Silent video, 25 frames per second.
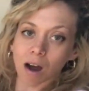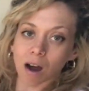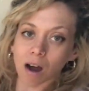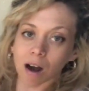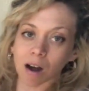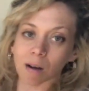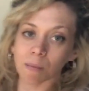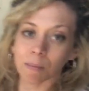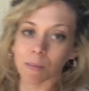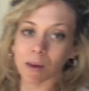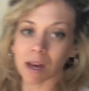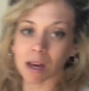
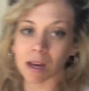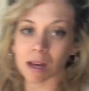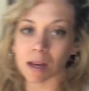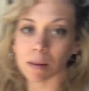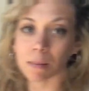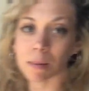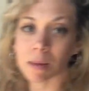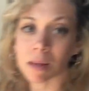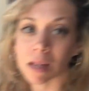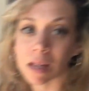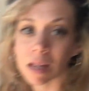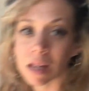our
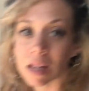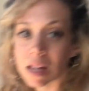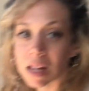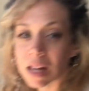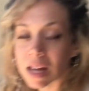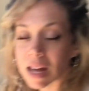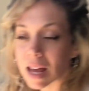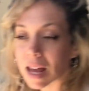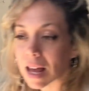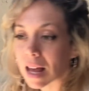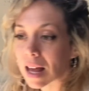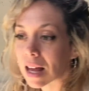babe,
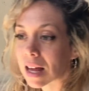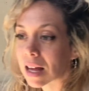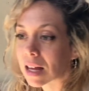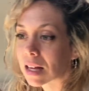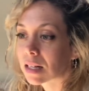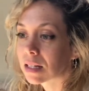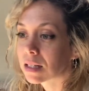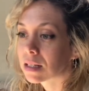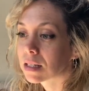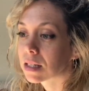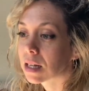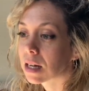
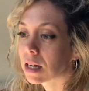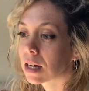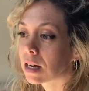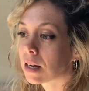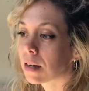and